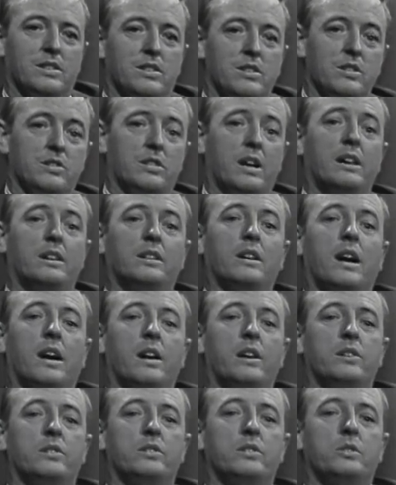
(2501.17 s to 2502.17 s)
the
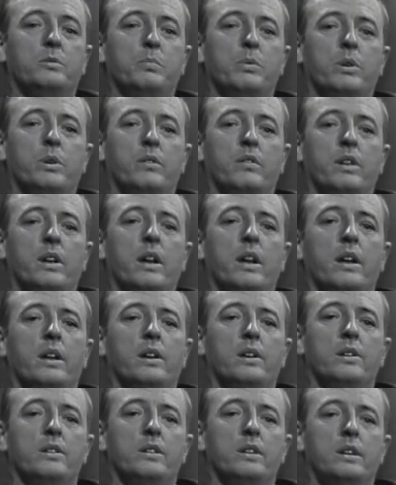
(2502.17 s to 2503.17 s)
zeitgeist, the spirit of the
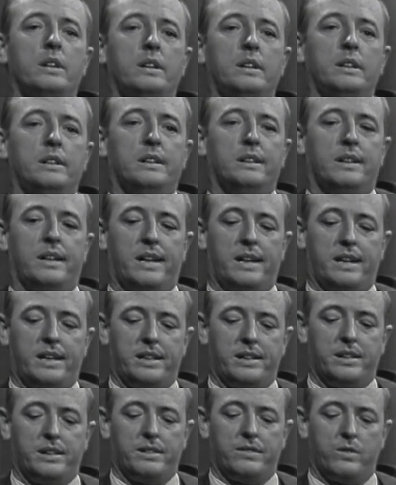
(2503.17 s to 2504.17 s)
age,
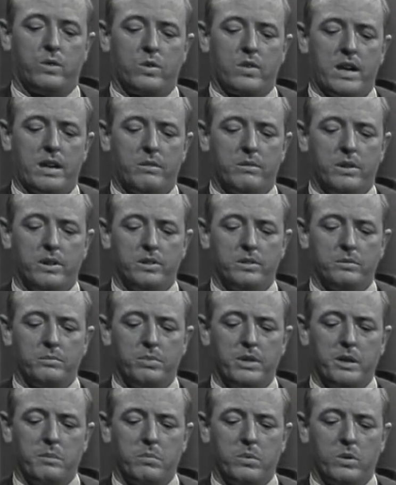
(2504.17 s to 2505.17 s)
and uh, for that reason,
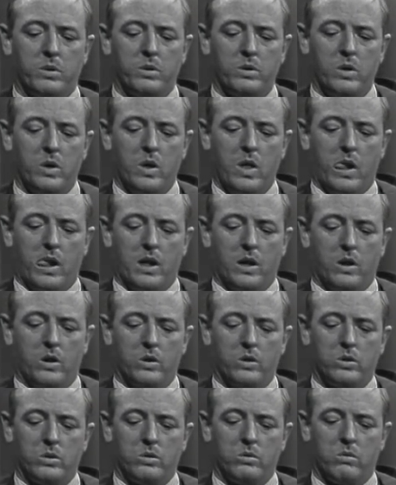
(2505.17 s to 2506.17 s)
people
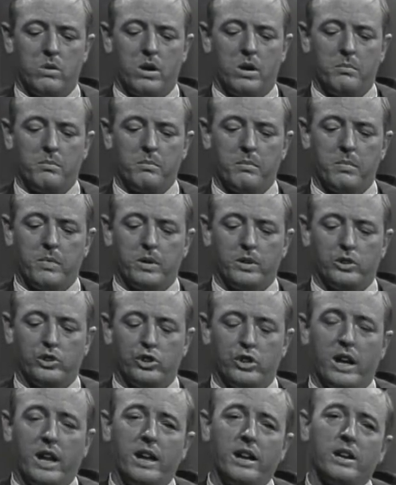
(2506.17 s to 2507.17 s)
who uh,
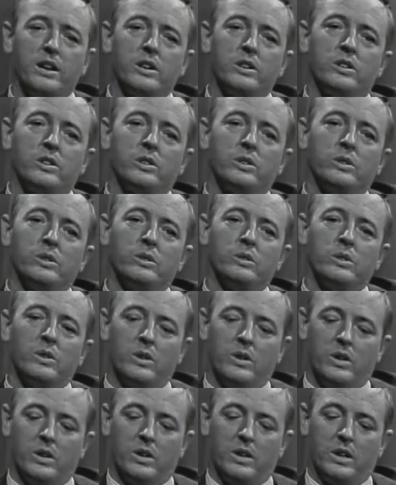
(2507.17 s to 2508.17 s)
tend to
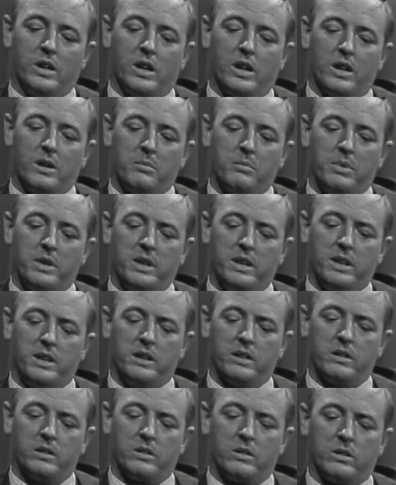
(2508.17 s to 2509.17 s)

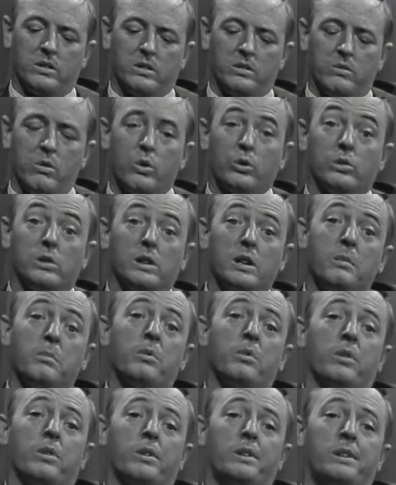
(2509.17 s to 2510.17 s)
be quote
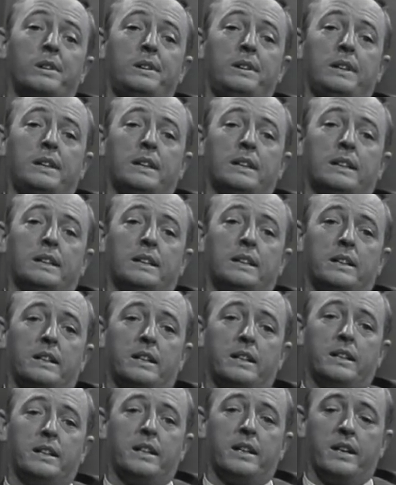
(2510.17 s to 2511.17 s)
liberal uh,
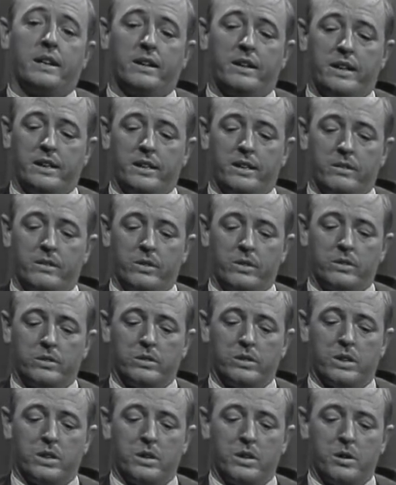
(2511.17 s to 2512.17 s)
in their in their
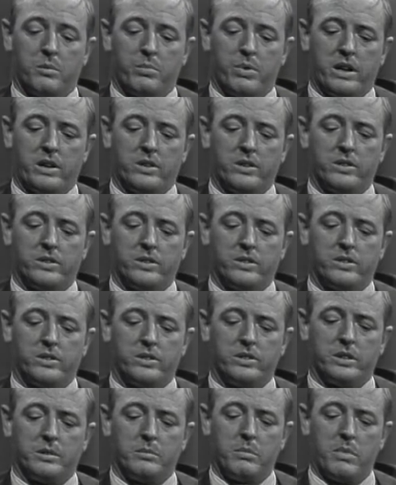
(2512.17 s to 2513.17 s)
own uh, uh,
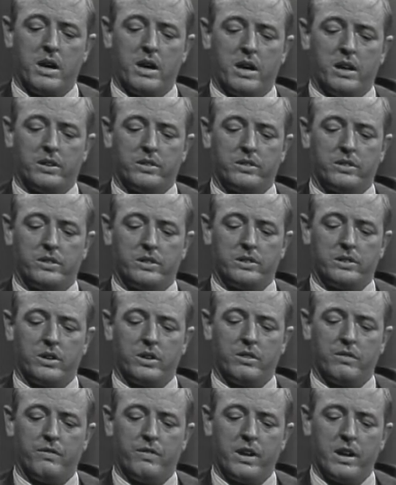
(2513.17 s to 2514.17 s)
prejudices and biases
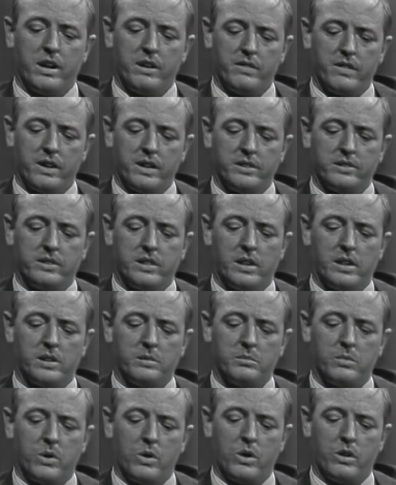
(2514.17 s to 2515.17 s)
are very very
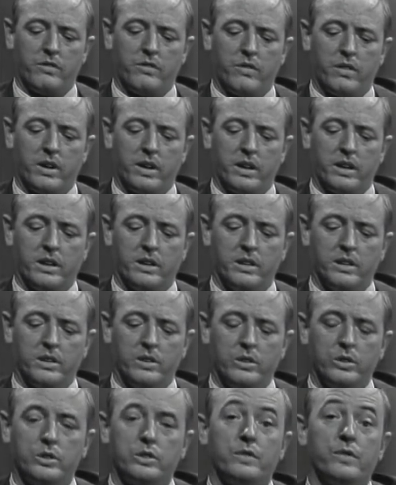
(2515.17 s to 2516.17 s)
seldom offering
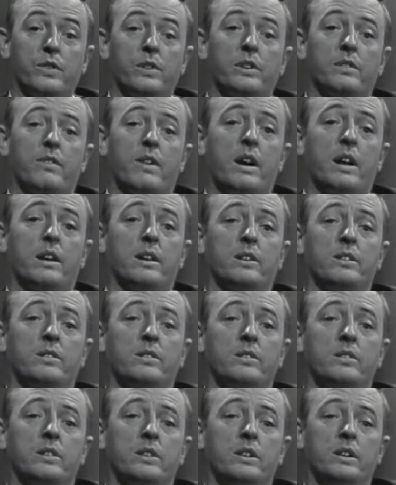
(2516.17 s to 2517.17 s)
useful advice